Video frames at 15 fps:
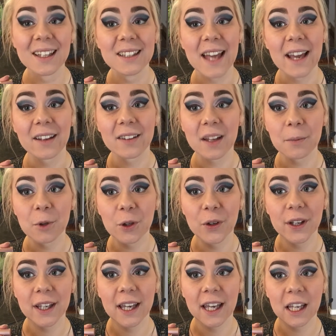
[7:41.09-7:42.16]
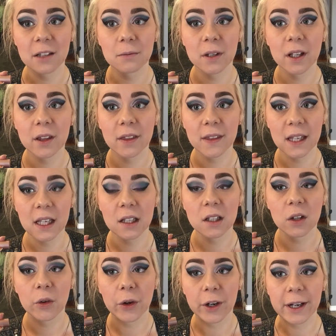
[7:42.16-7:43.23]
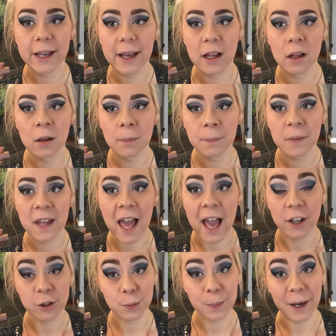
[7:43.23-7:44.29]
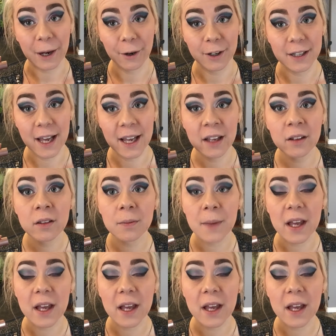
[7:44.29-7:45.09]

Next, I'm going in with the L'Oreal Lash Paradise